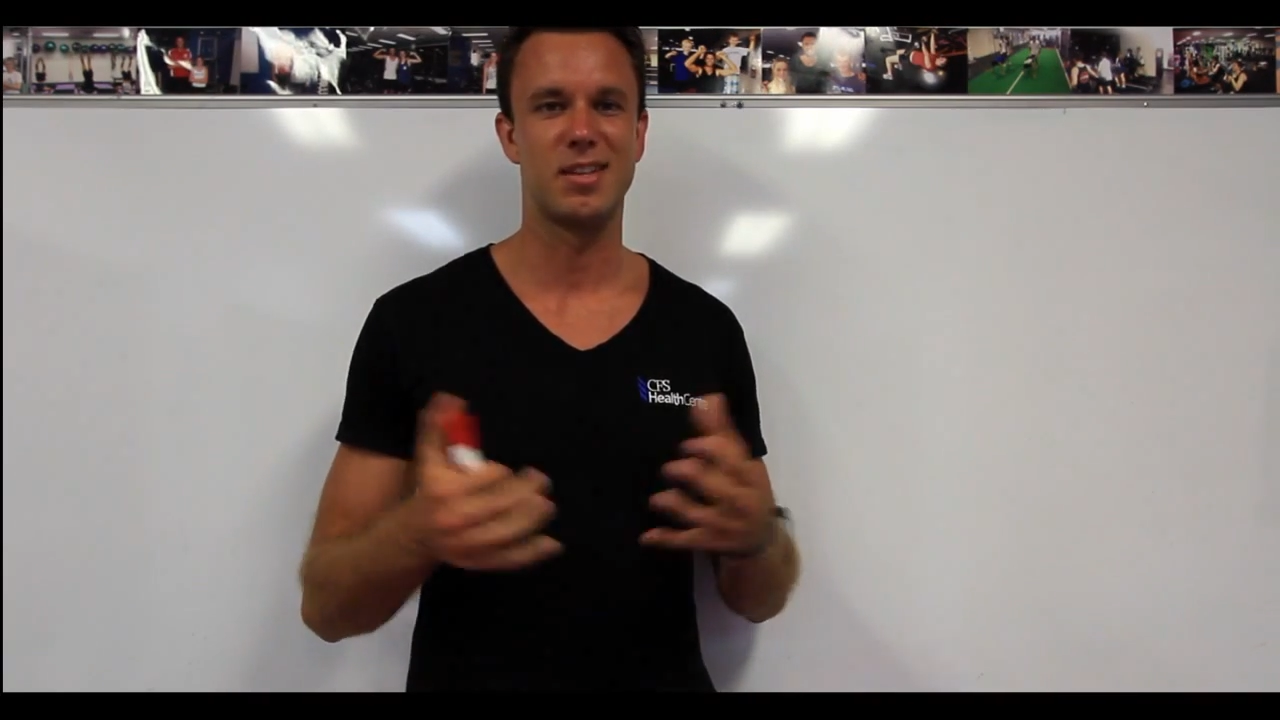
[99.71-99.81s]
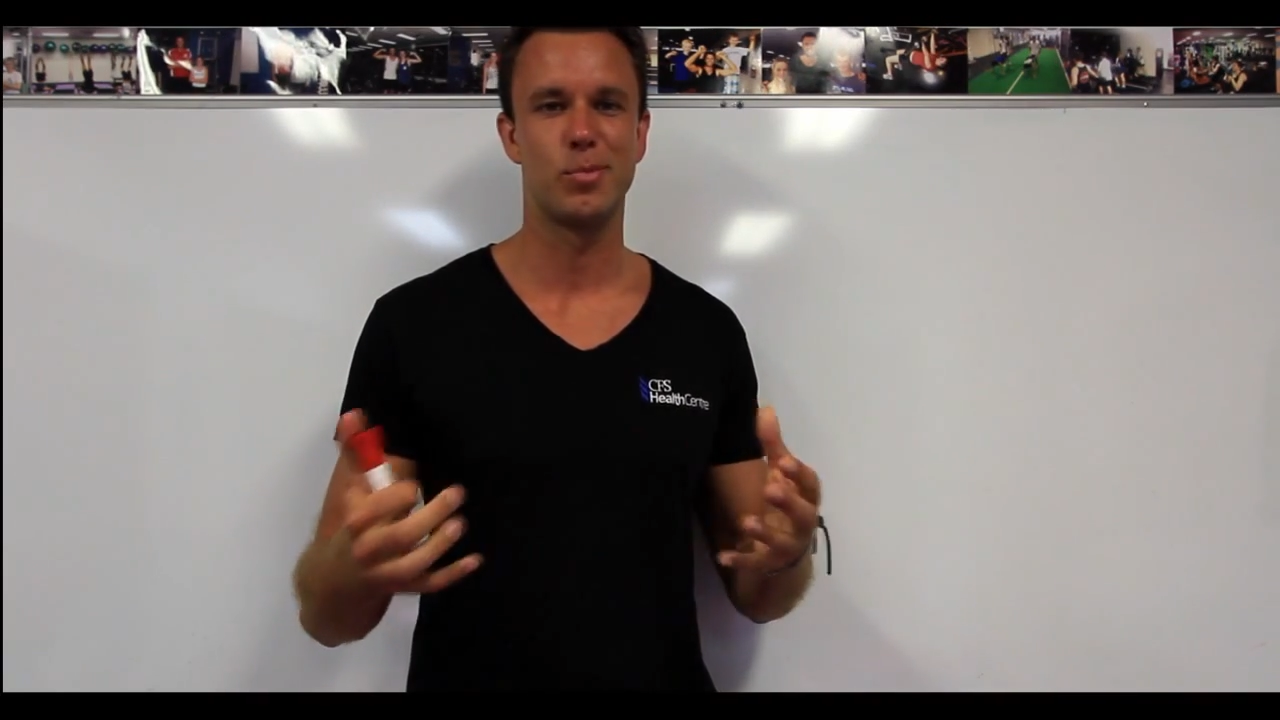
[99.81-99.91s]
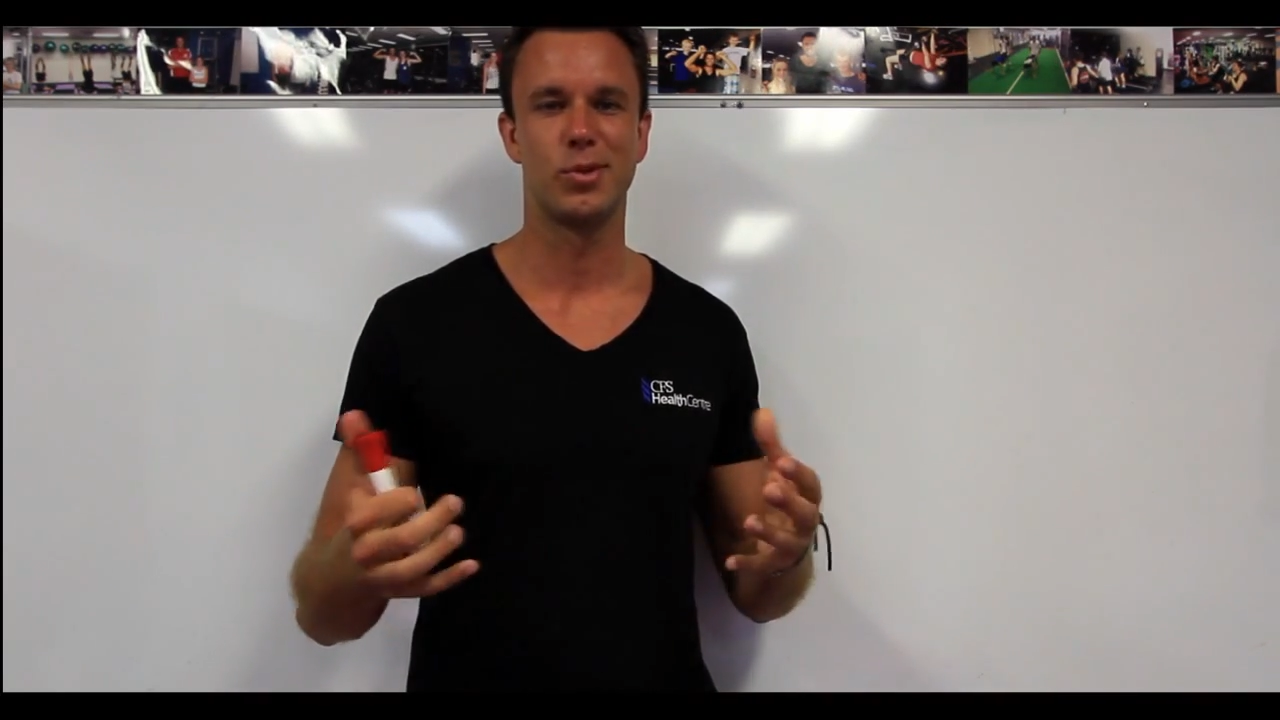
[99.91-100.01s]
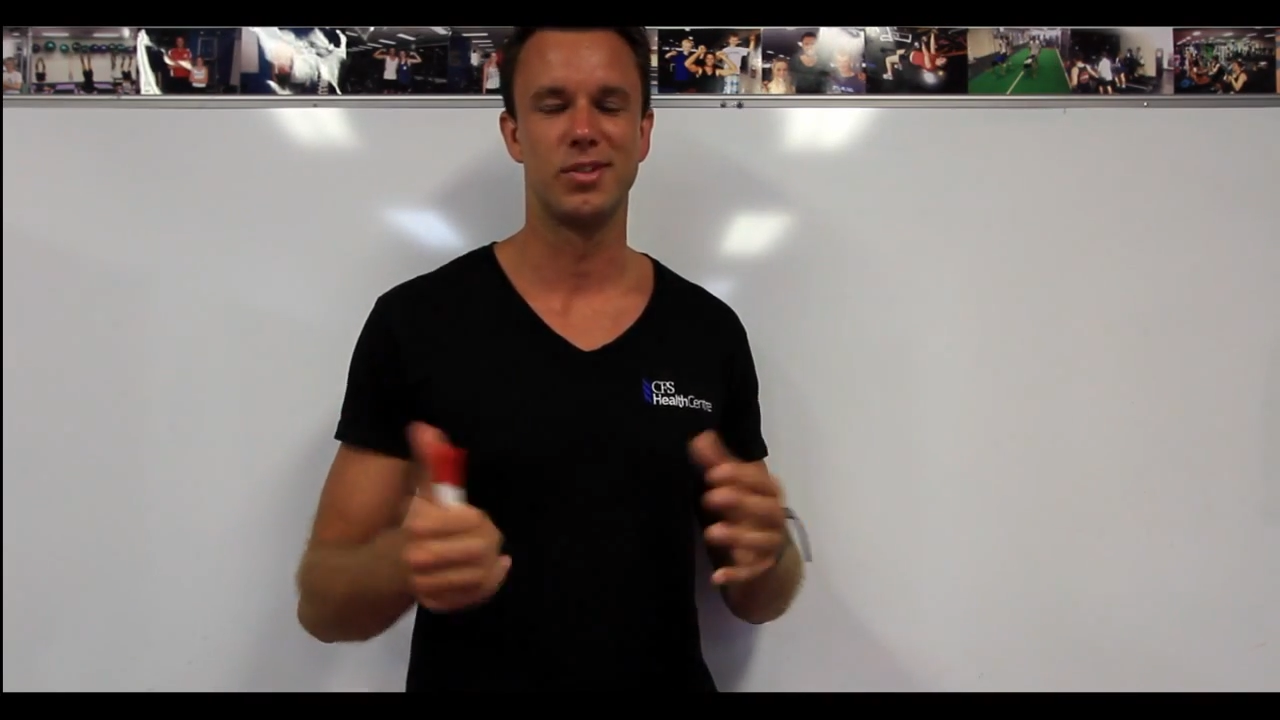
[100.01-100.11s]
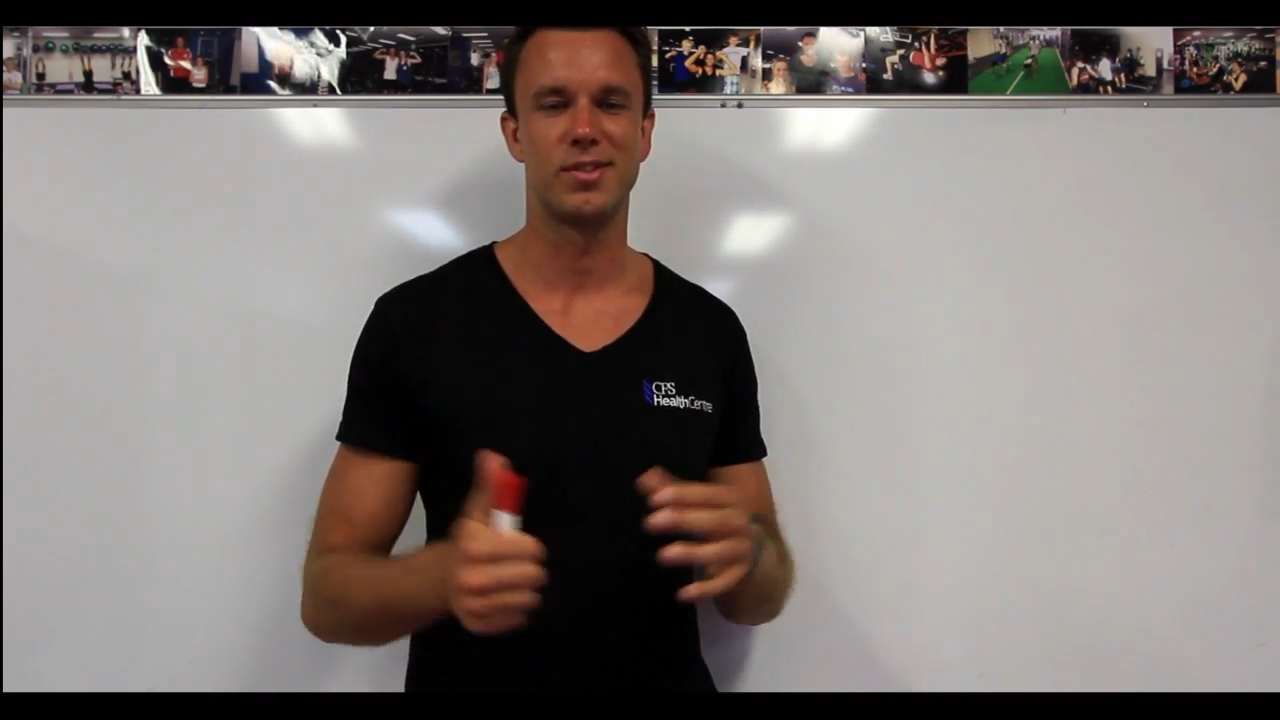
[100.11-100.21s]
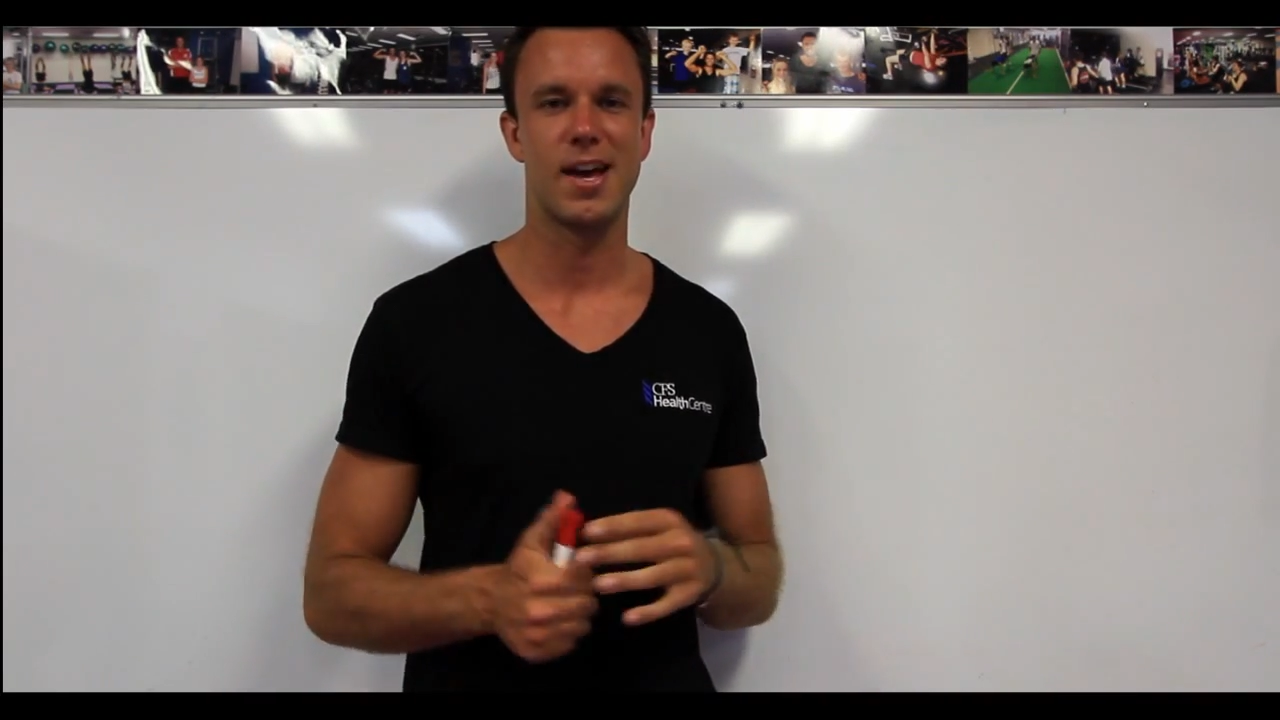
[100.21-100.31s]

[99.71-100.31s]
simple as